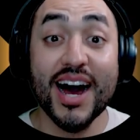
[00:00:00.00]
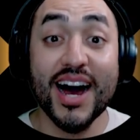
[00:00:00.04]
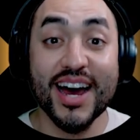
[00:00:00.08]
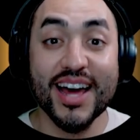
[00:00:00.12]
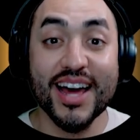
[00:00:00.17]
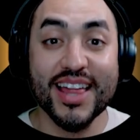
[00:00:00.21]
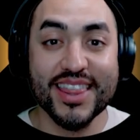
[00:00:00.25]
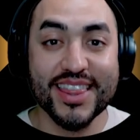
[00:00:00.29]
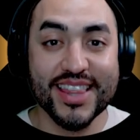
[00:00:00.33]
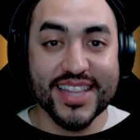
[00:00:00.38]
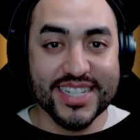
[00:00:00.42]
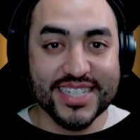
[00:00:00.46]

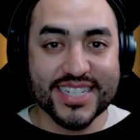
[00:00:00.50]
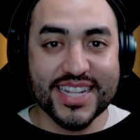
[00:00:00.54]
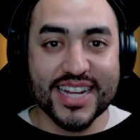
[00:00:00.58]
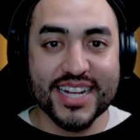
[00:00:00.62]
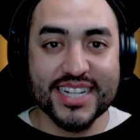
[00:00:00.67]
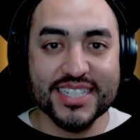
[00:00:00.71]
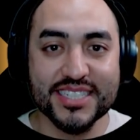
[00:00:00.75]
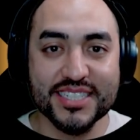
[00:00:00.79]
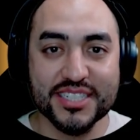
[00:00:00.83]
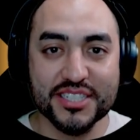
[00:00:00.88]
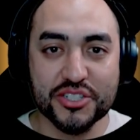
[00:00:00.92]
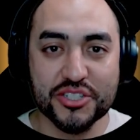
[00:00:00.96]
This
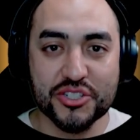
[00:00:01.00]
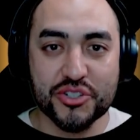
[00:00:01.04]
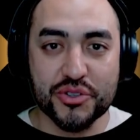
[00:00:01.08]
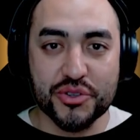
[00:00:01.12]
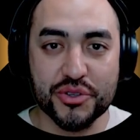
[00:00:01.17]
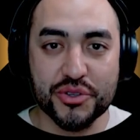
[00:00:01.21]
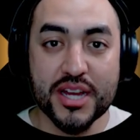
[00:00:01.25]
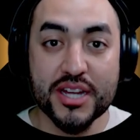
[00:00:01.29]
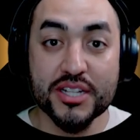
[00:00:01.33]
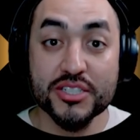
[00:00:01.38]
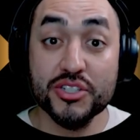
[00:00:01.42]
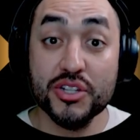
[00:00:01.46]
test is
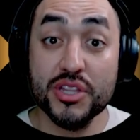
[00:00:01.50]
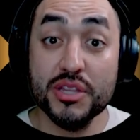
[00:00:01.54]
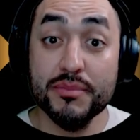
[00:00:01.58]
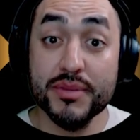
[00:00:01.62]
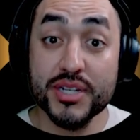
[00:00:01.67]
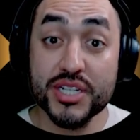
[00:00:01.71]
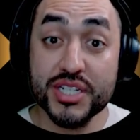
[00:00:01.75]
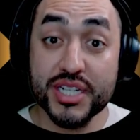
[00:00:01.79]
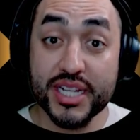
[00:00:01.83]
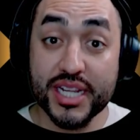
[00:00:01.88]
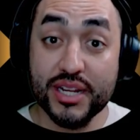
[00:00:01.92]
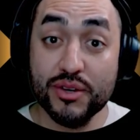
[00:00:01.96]
true. So the
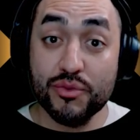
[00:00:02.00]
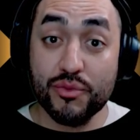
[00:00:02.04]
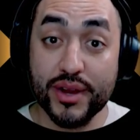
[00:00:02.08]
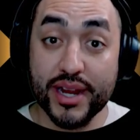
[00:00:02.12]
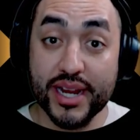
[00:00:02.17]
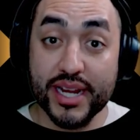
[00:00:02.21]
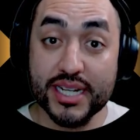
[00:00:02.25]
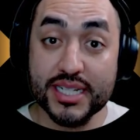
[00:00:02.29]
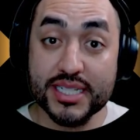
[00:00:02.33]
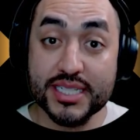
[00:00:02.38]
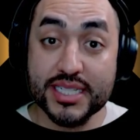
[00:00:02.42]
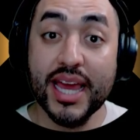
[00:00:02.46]
machine
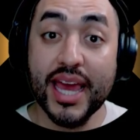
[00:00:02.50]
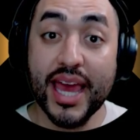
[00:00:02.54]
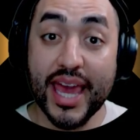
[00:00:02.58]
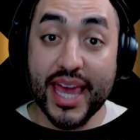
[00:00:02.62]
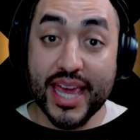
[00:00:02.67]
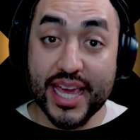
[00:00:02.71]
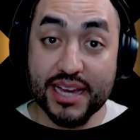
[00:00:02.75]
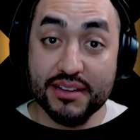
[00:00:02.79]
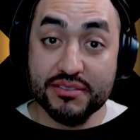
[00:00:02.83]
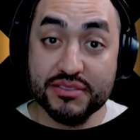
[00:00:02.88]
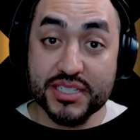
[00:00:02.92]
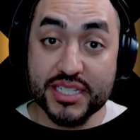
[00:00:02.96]
writes
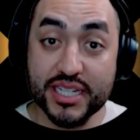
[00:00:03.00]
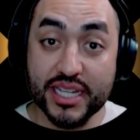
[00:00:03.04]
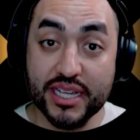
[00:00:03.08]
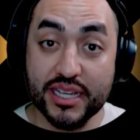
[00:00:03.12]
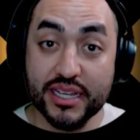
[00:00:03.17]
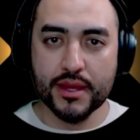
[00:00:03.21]
AFC.